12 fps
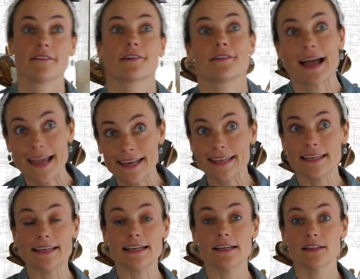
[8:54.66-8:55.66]
a
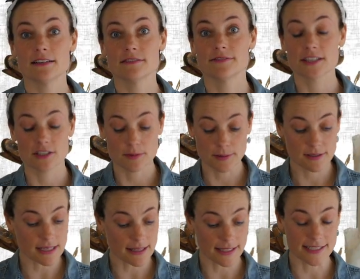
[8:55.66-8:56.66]
variety of
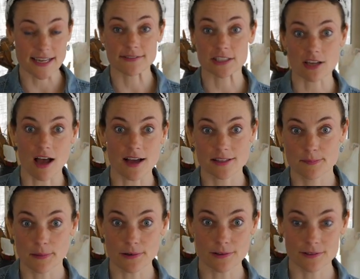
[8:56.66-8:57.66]
vegetables, I like to have a toss
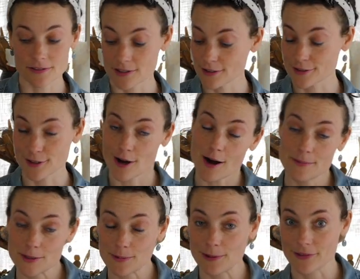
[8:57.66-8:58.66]
bowl. So there's the
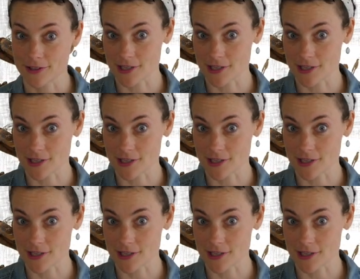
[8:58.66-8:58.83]
garbage bowl and the